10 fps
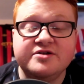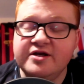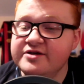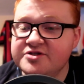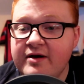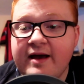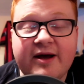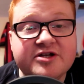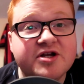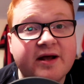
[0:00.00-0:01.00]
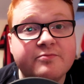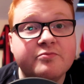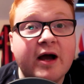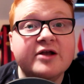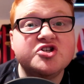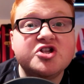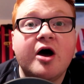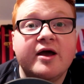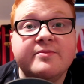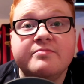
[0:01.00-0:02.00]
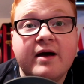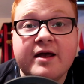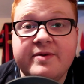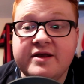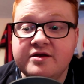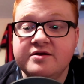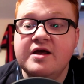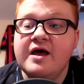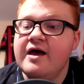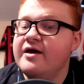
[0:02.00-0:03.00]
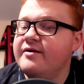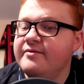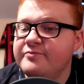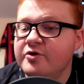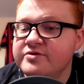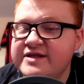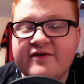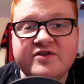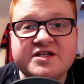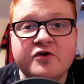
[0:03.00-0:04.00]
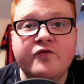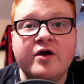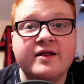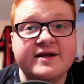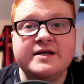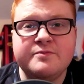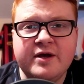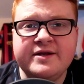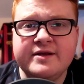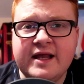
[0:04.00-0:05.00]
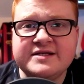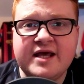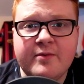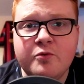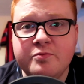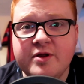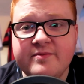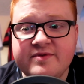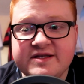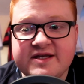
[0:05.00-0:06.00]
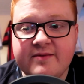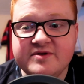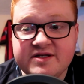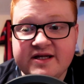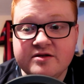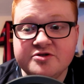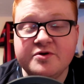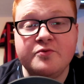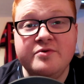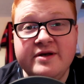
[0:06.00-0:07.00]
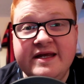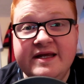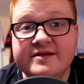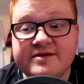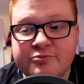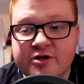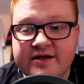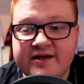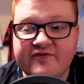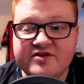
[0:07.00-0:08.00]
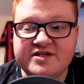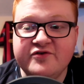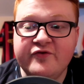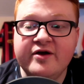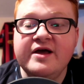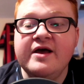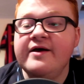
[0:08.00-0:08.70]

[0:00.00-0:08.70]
so I imagine I'd start him, my opinion. But David Silva, like I said, he played in the last game. I won't play him in this game. It's needless. We don't need to play David Silva.